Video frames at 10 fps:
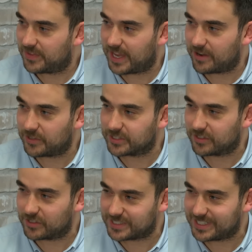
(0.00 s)
there, and
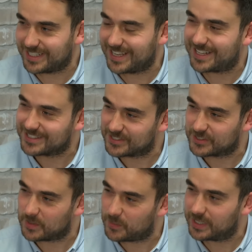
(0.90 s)
as long as he gets
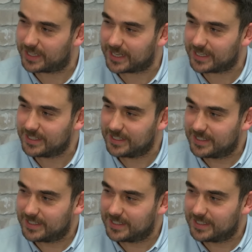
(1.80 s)
the stability,